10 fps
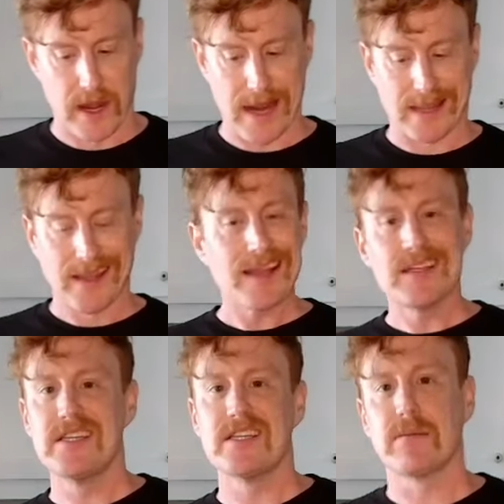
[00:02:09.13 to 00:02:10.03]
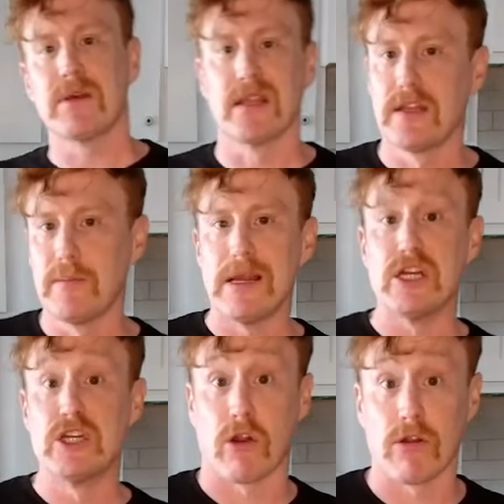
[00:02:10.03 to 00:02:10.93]
I'd like to see something a little
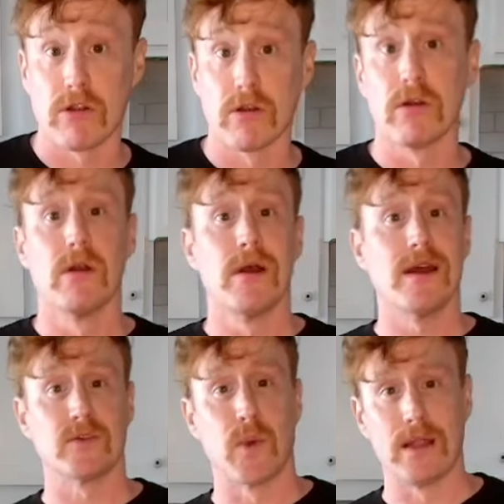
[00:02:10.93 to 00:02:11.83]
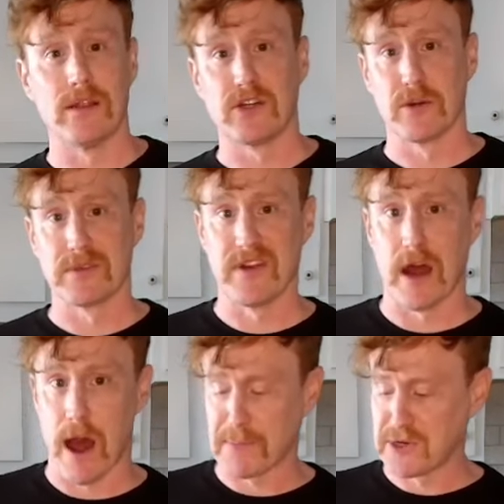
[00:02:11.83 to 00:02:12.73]
bit darker as well in terms of an
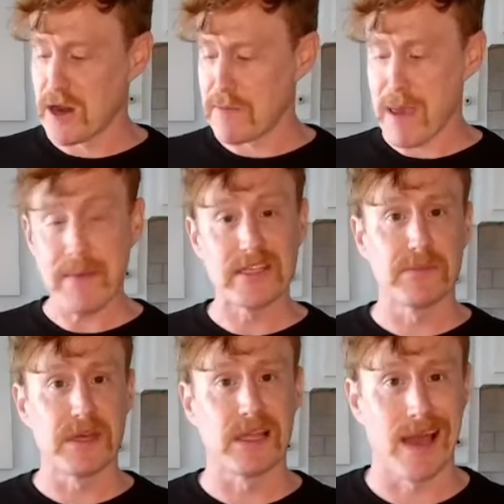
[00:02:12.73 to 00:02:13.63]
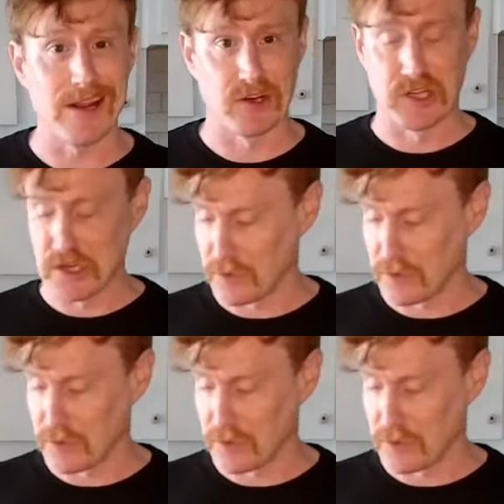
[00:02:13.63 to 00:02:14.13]
option, and maybe something lighter too,